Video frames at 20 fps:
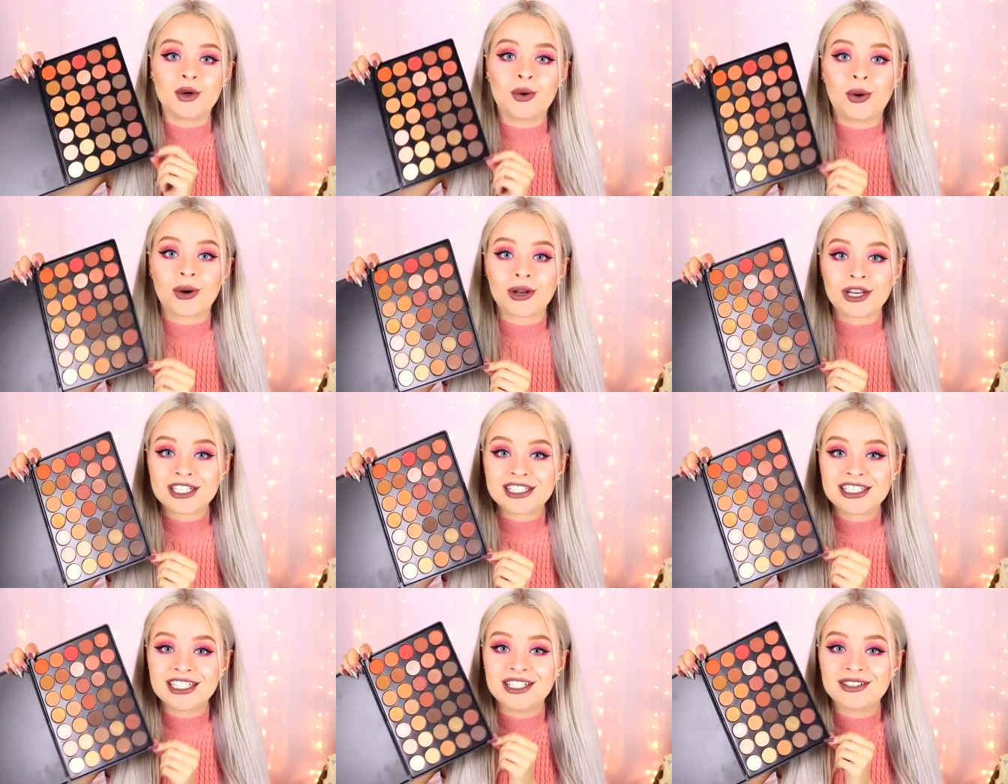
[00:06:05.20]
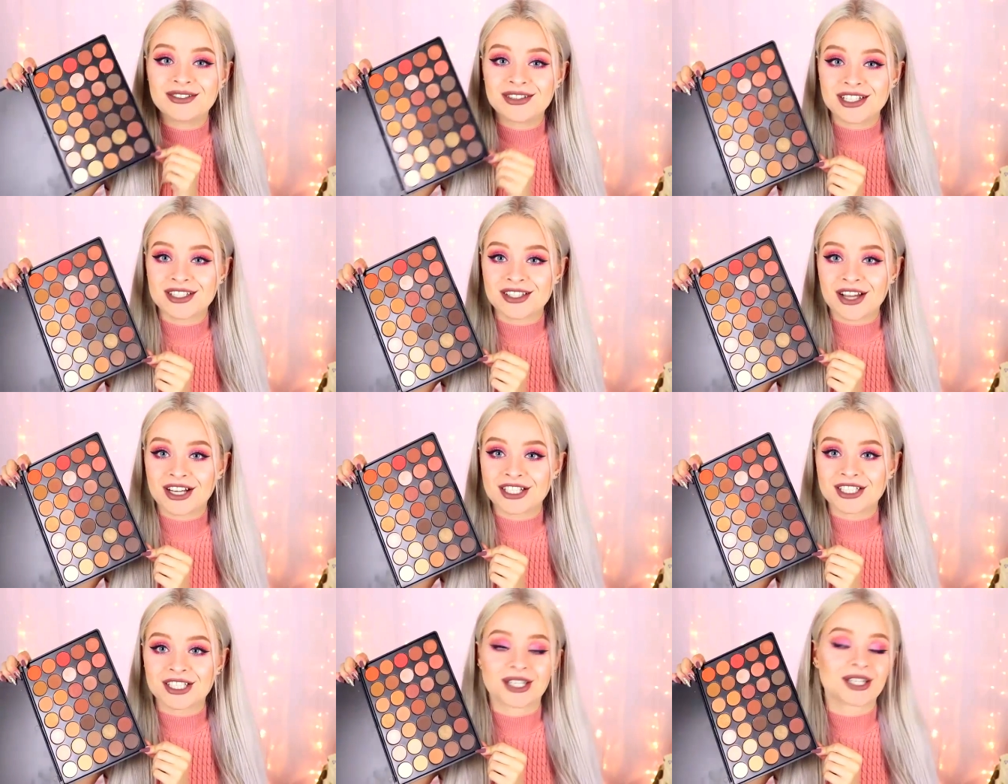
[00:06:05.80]
quality of these
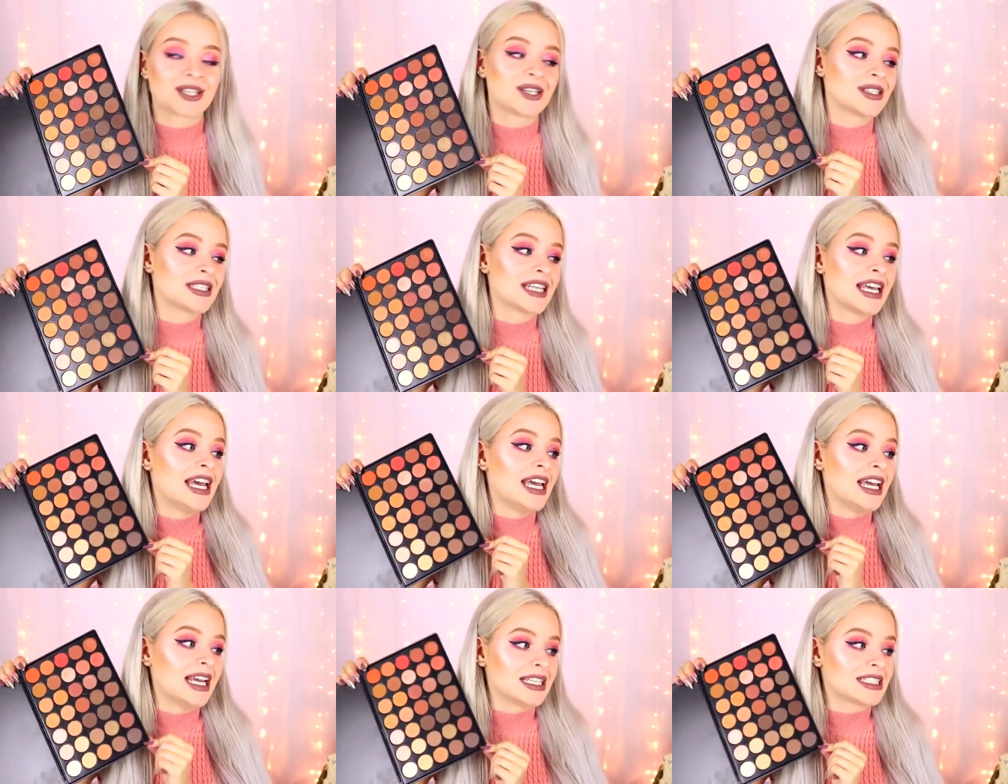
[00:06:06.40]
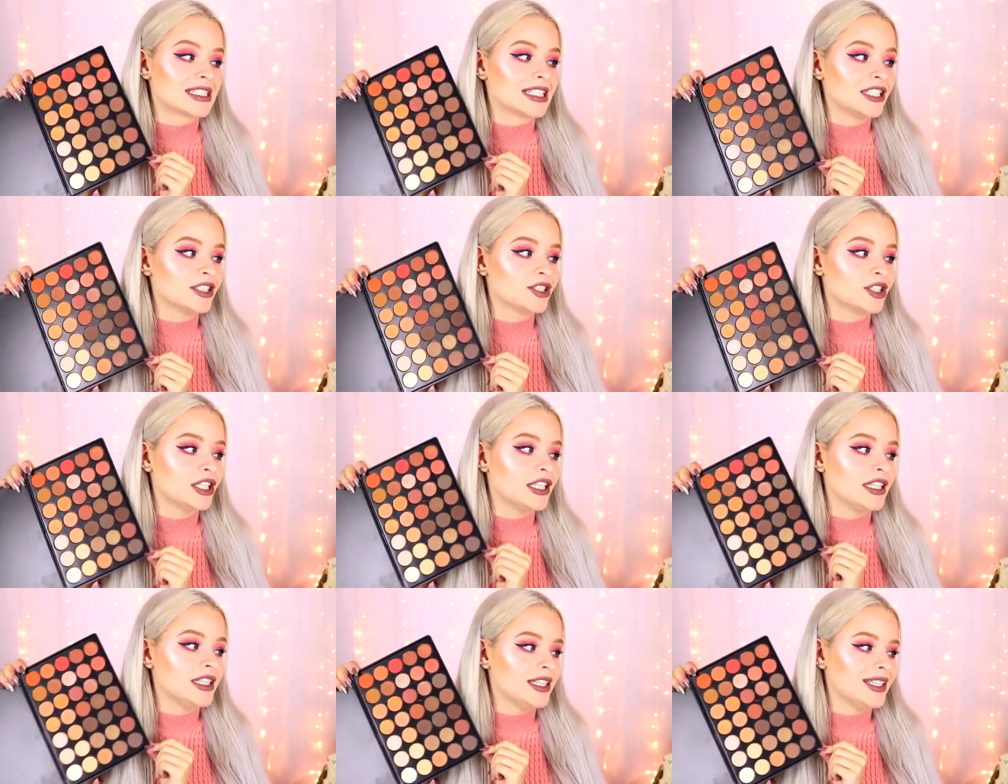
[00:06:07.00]
eyeshadows is
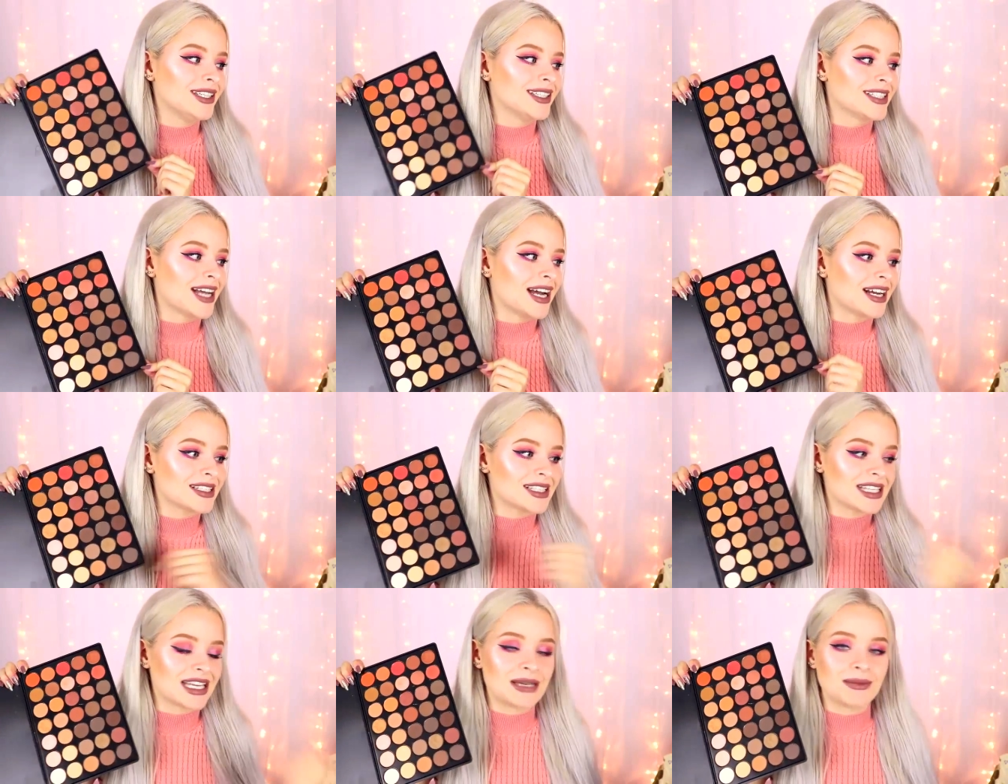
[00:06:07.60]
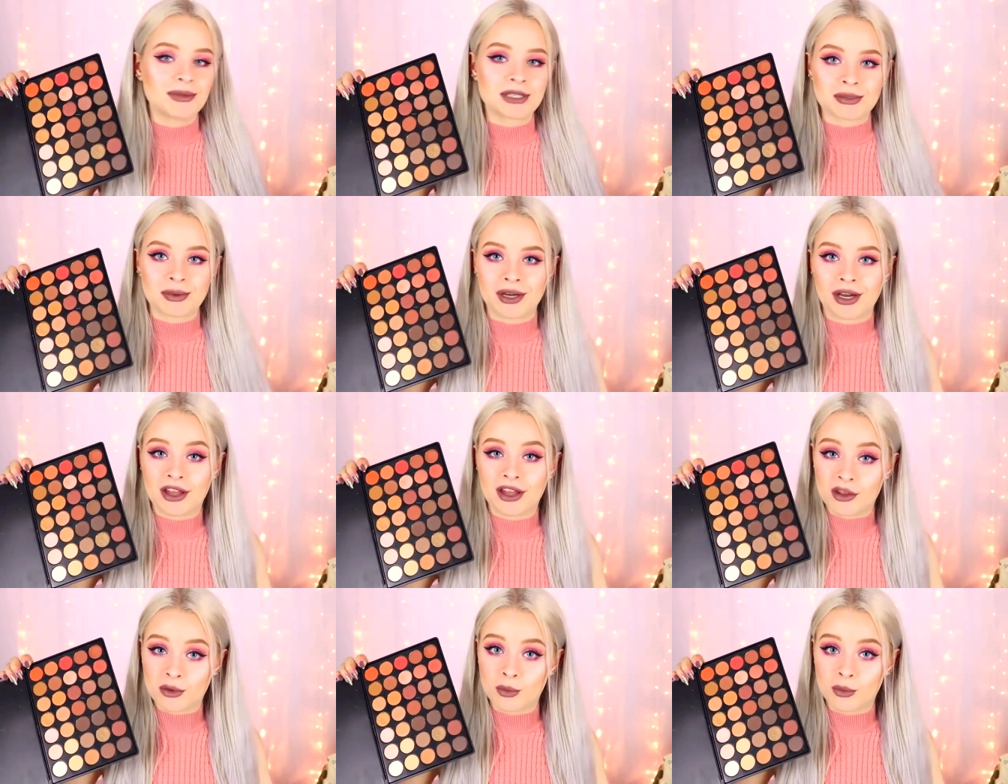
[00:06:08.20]
literally the exact same as
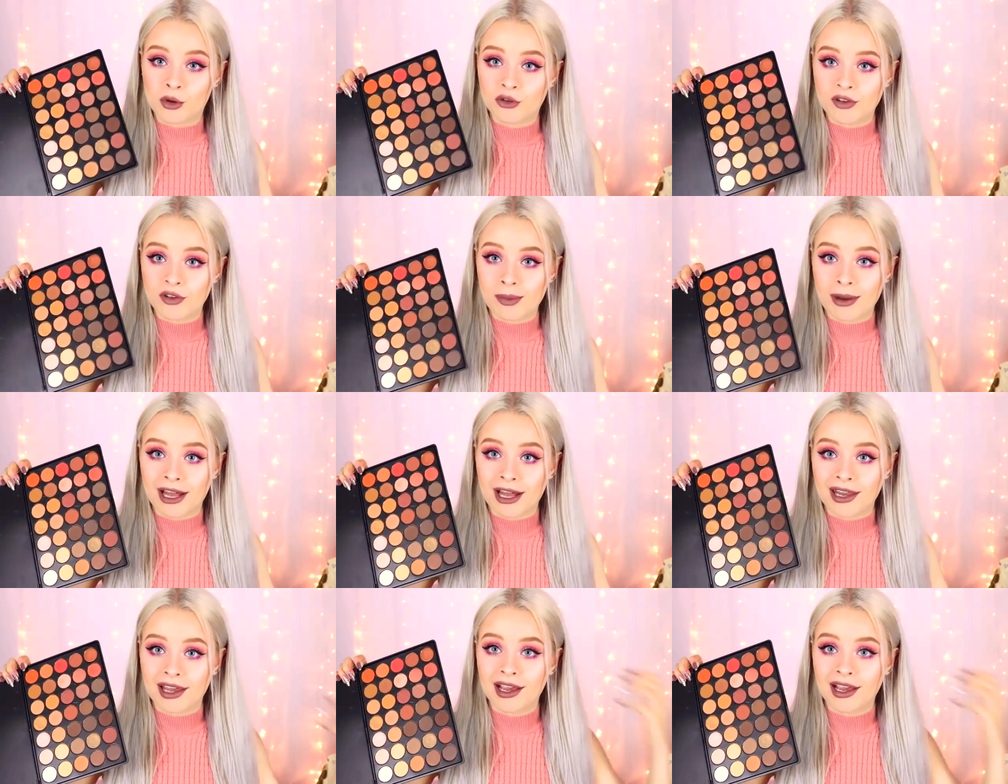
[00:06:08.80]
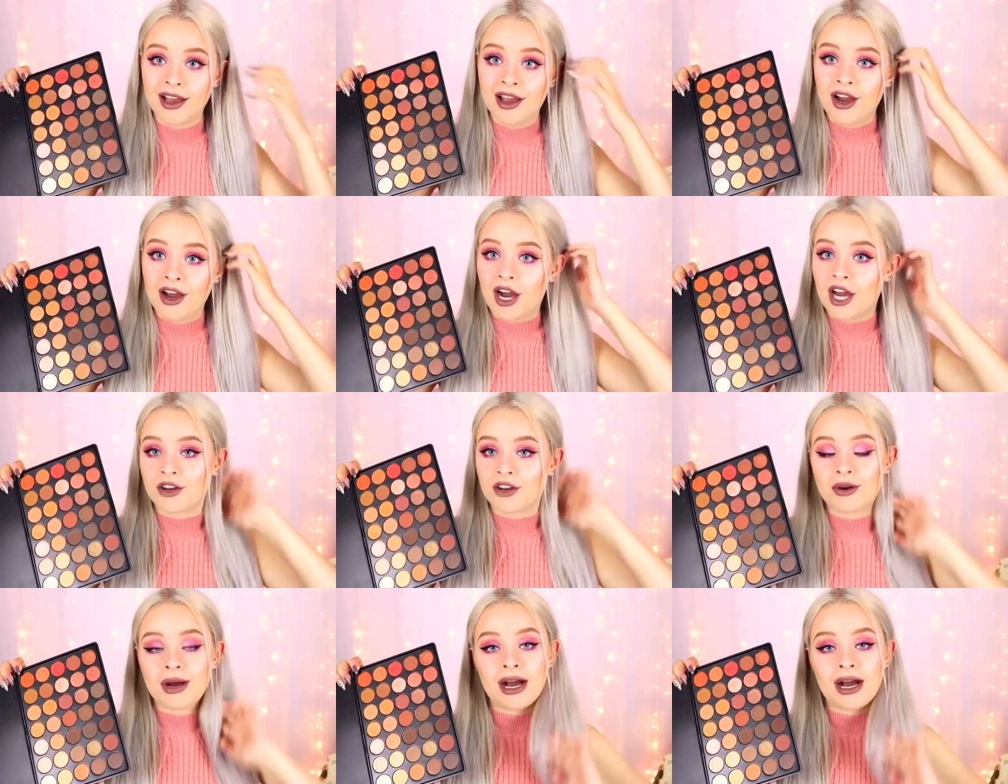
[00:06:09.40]
my other Morphe palette.
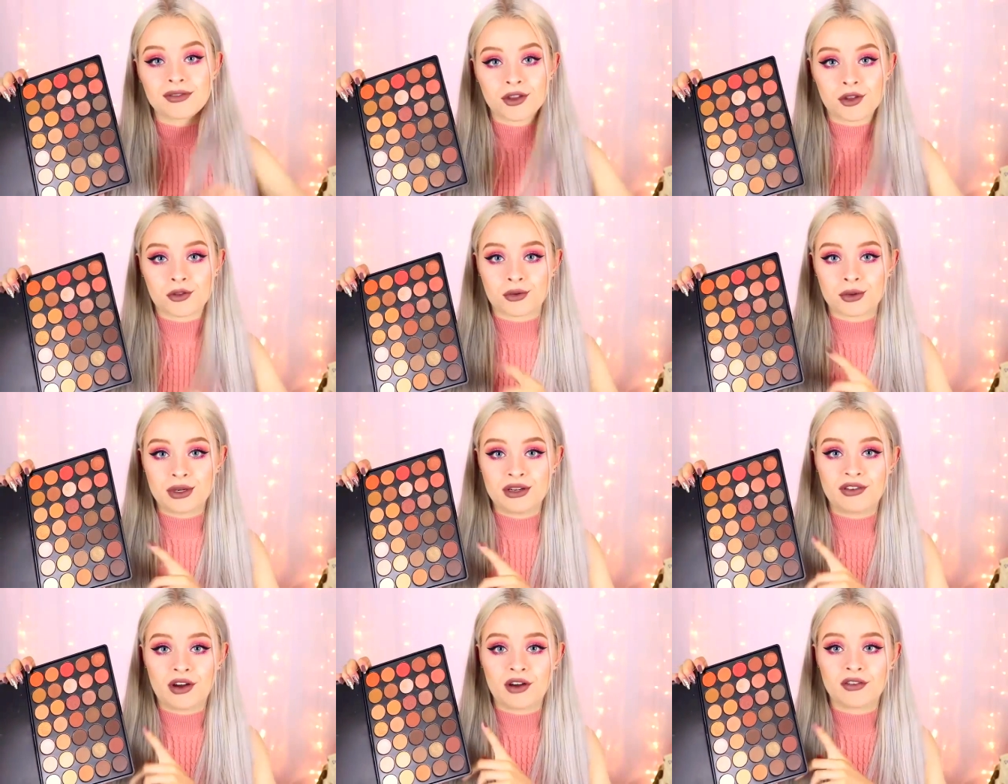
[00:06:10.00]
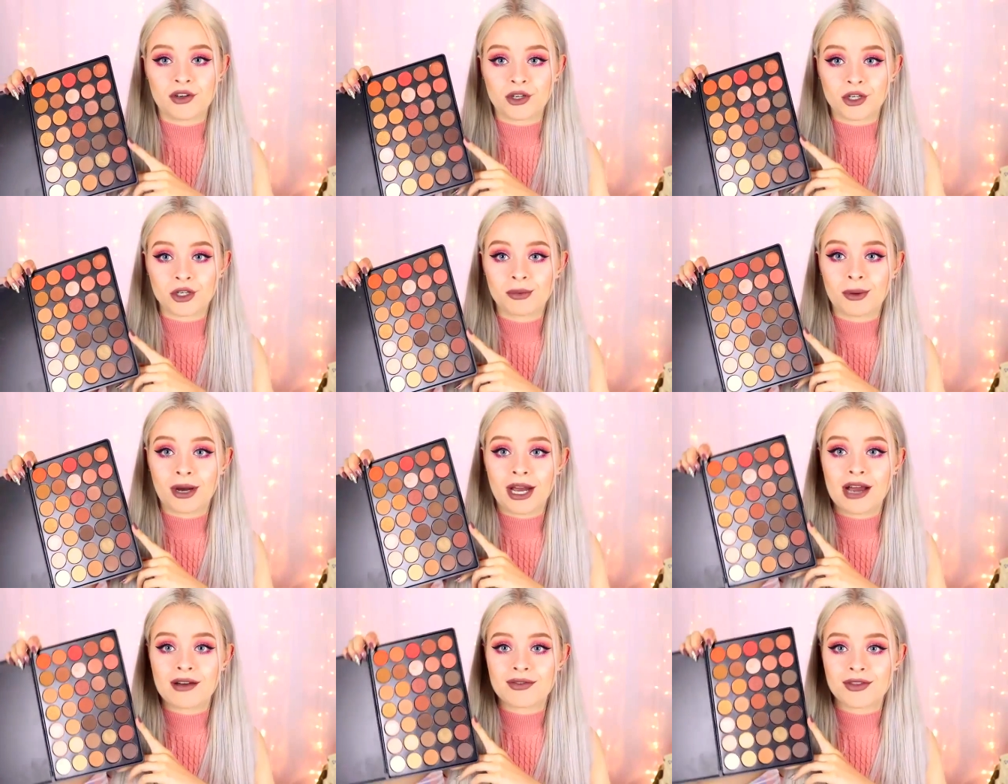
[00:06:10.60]
I don't have the 350,
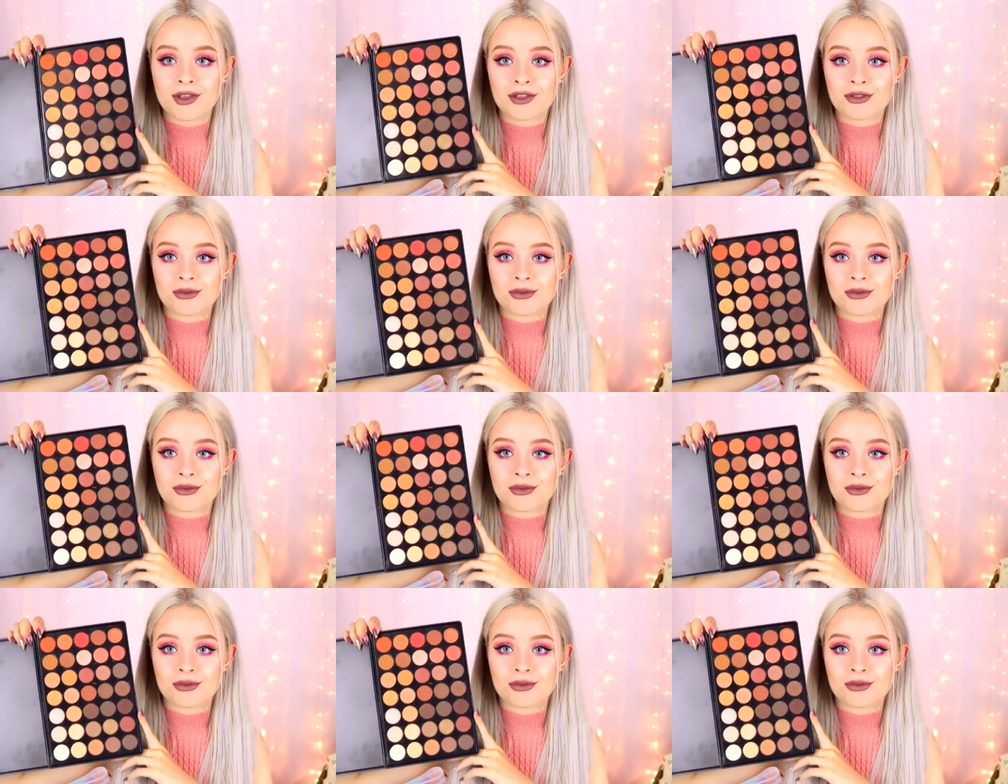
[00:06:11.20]
but I have the